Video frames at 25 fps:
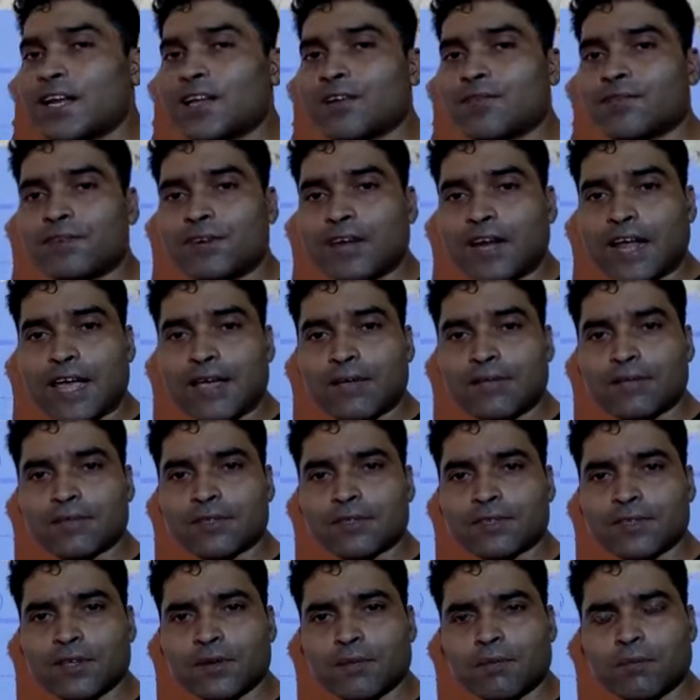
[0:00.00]
of
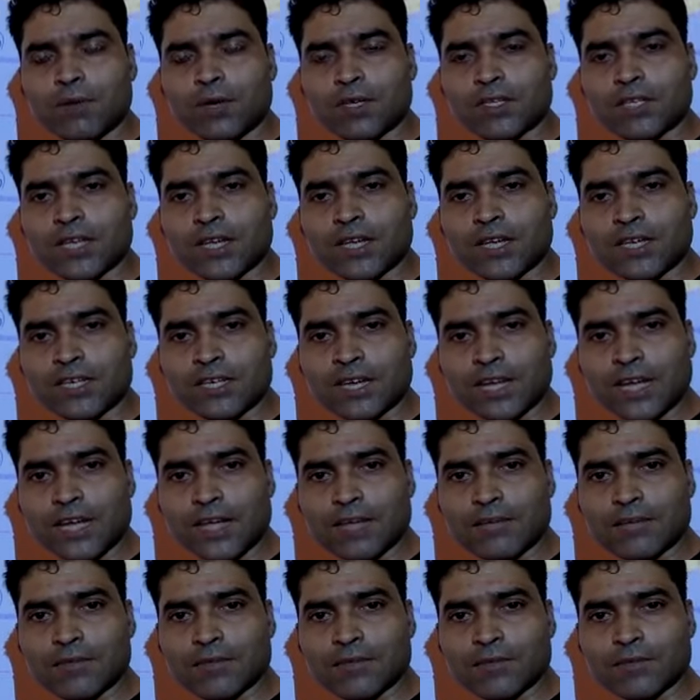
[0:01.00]
tribes, Maasai
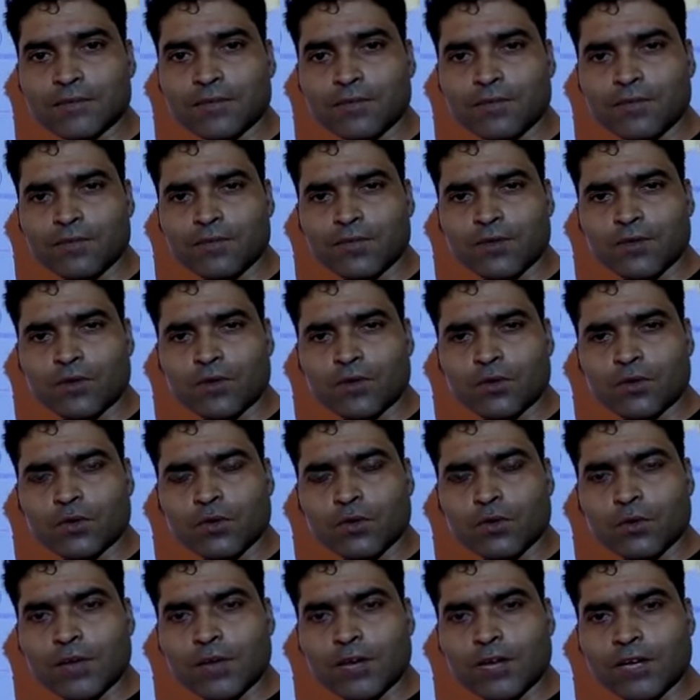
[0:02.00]
tribes, so
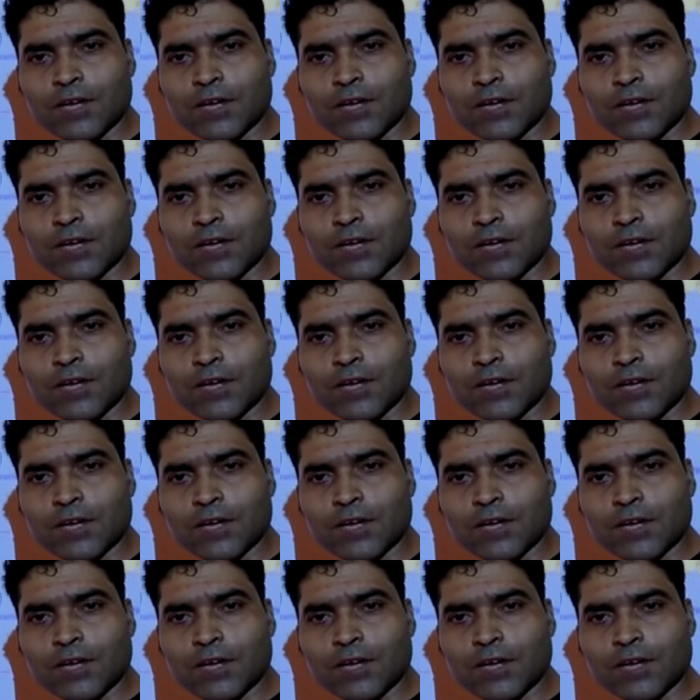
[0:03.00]
many